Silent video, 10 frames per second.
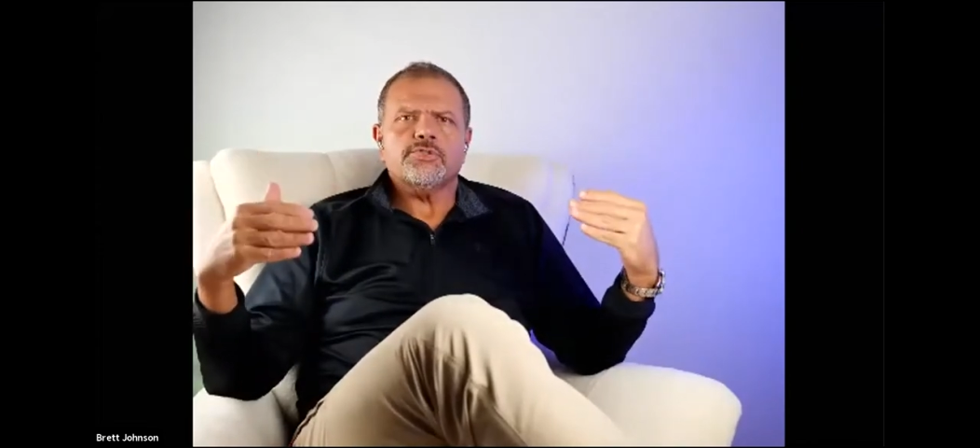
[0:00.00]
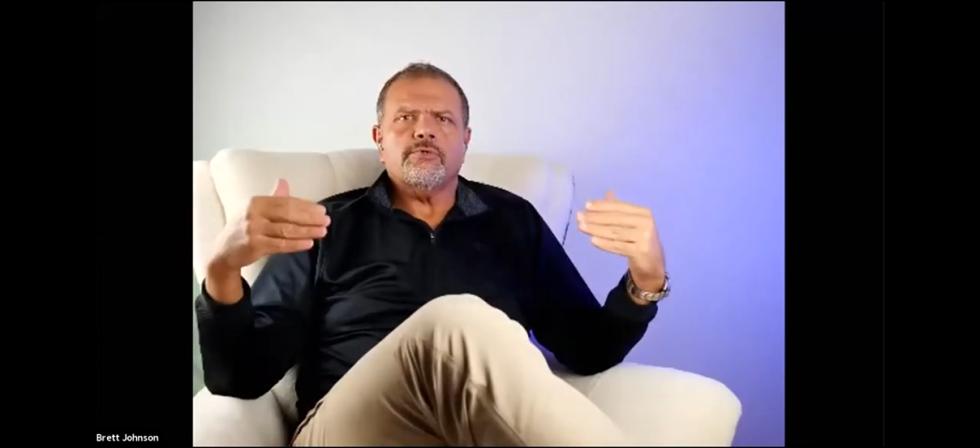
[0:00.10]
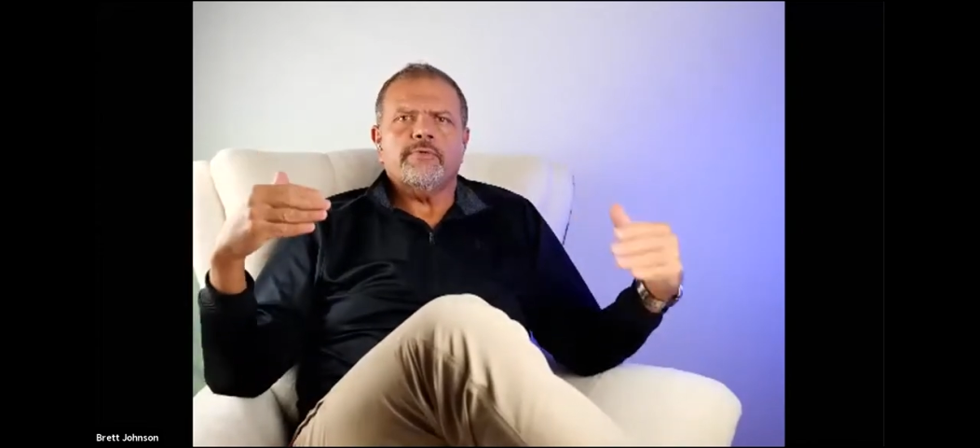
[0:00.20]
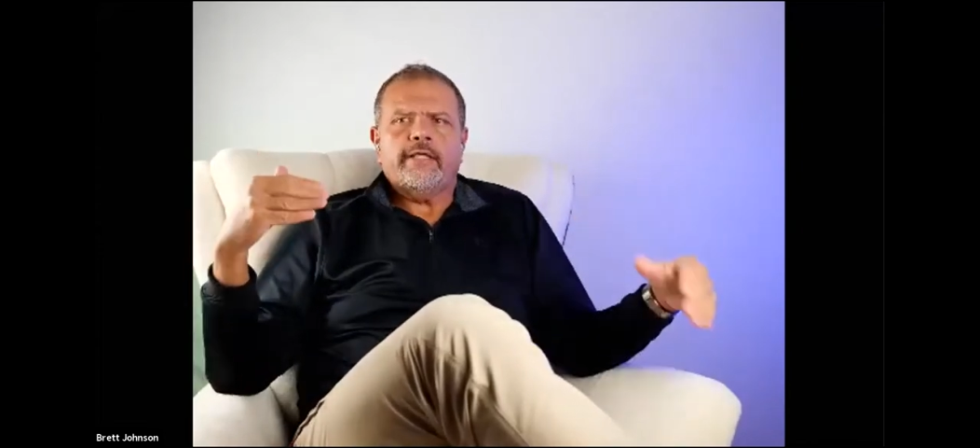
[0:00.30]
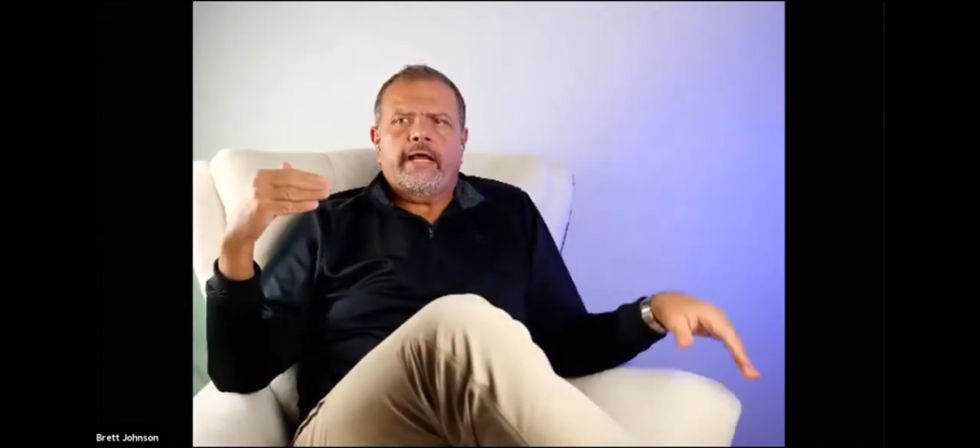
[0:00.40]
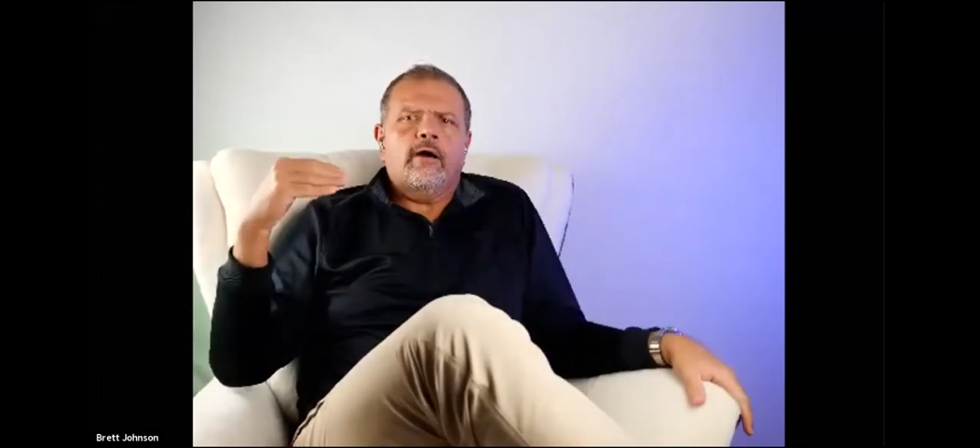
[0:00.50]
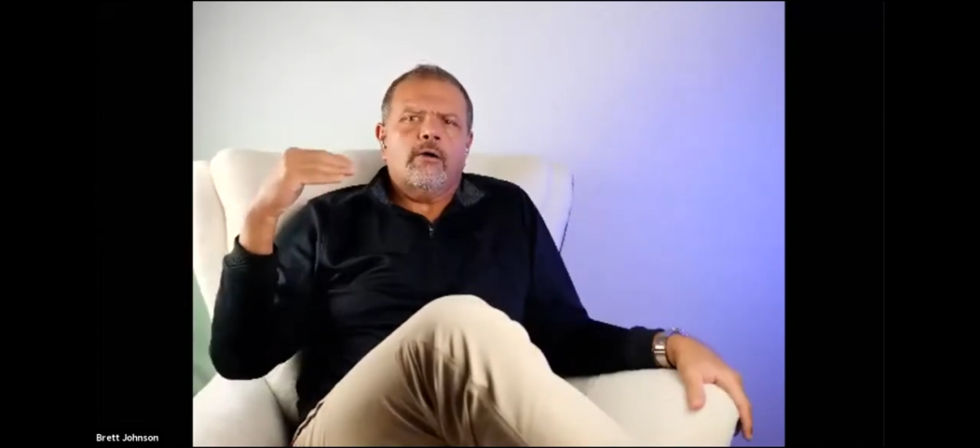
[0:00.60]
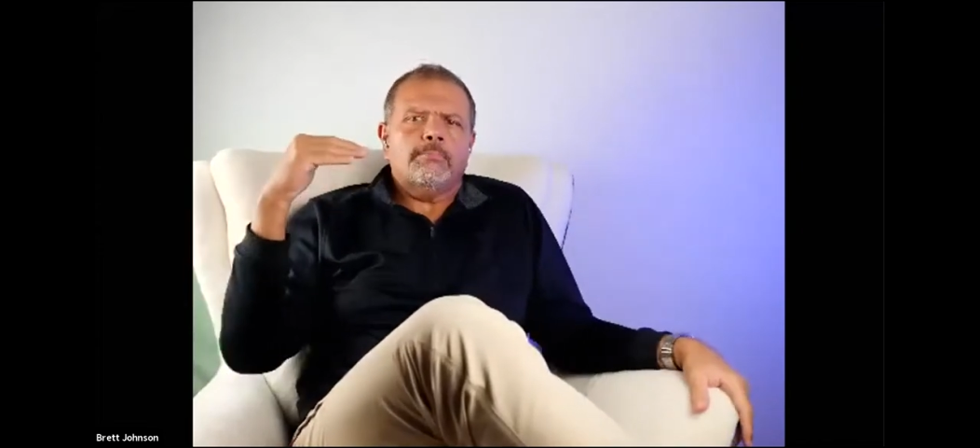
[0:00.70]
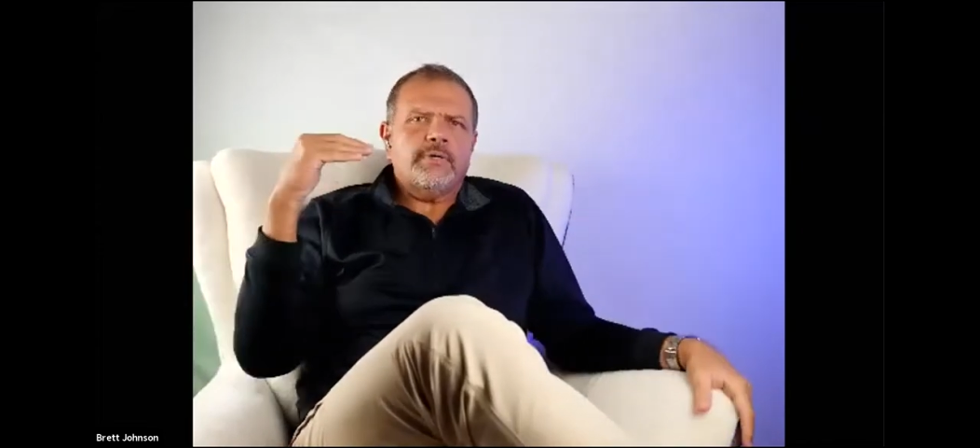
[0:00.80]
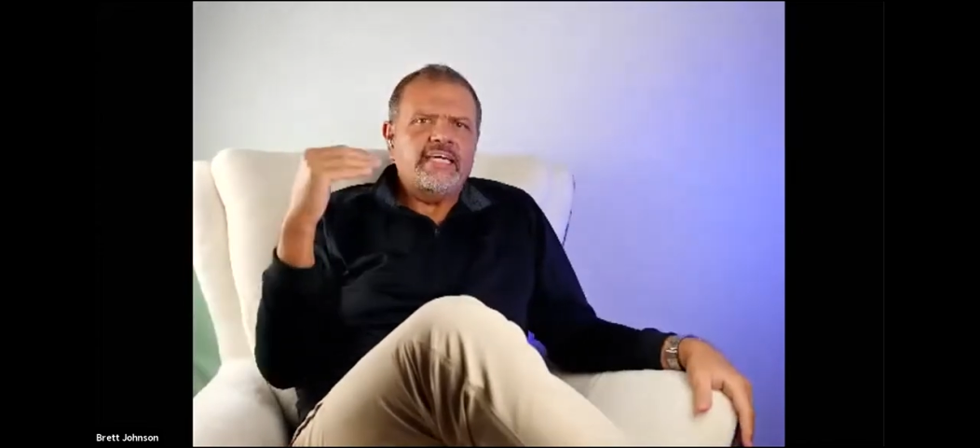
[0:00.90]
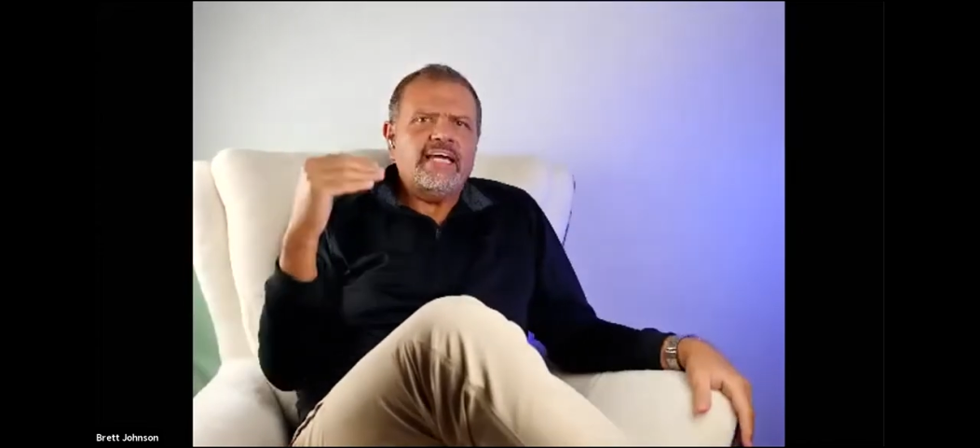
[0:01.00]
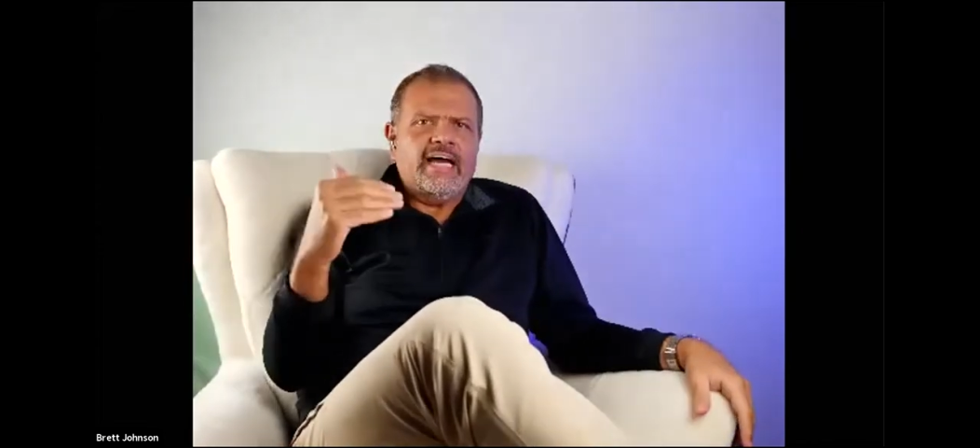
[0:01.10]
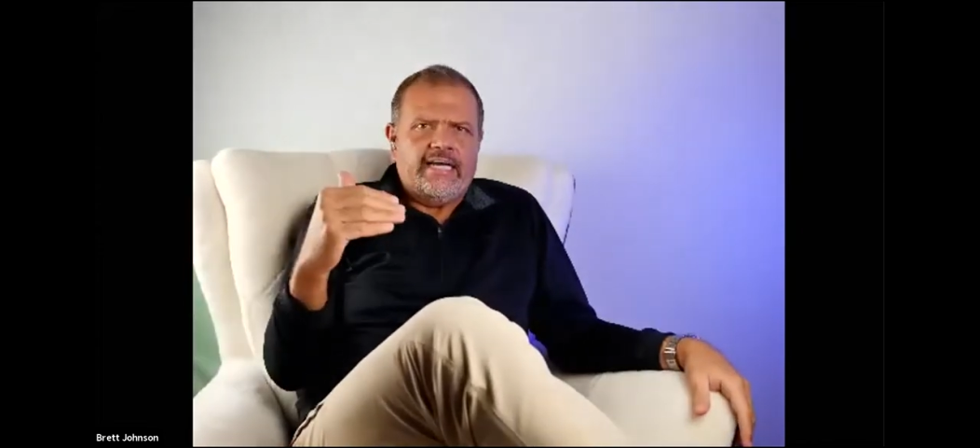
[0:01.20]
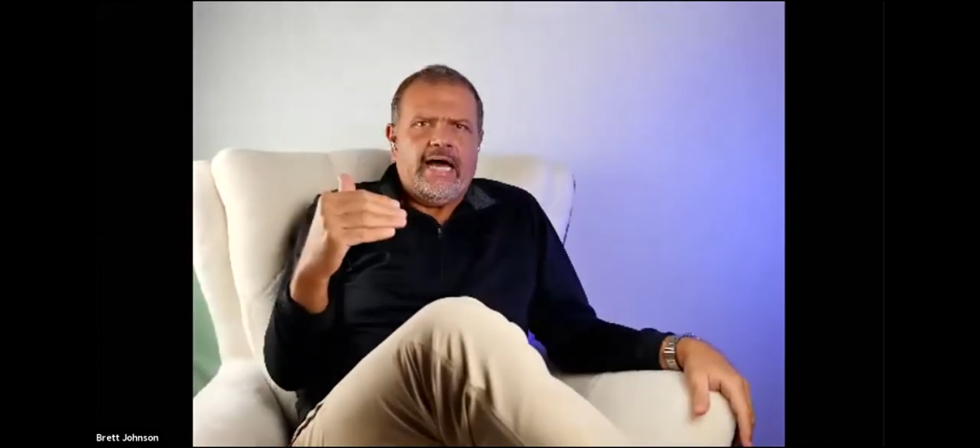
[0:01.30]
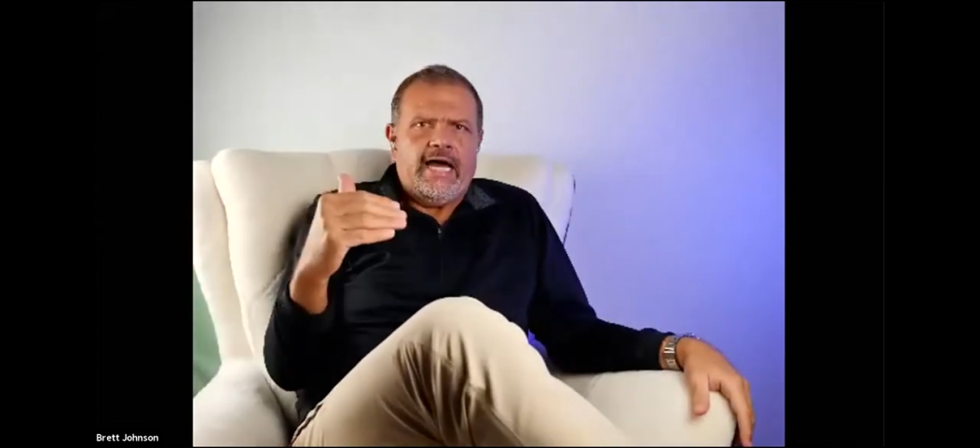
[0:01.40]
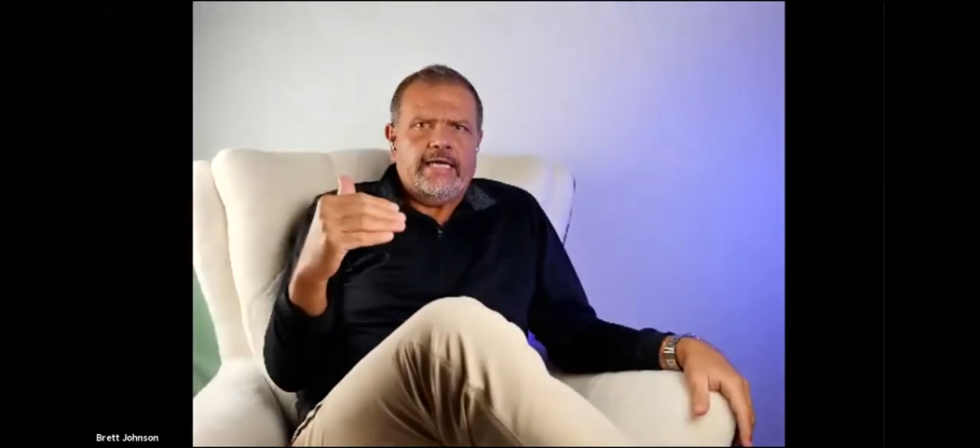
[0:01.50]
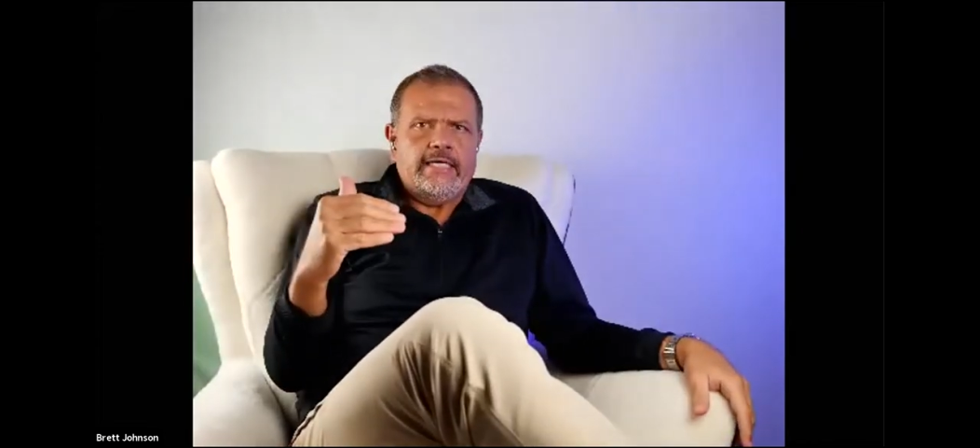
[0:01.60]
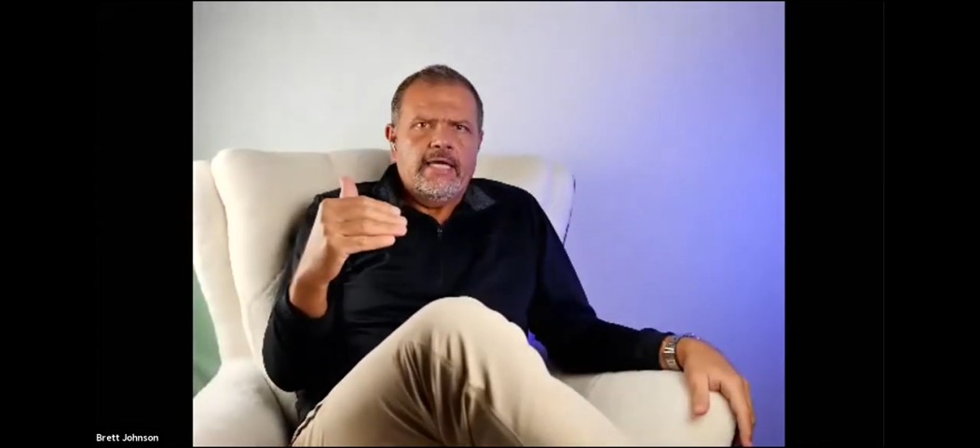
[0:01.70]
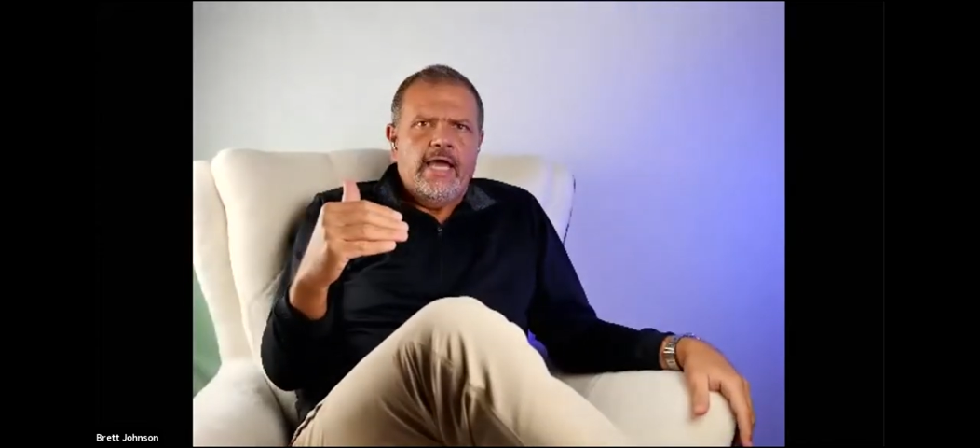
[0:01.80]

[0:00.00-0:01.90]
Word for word: sure that our PII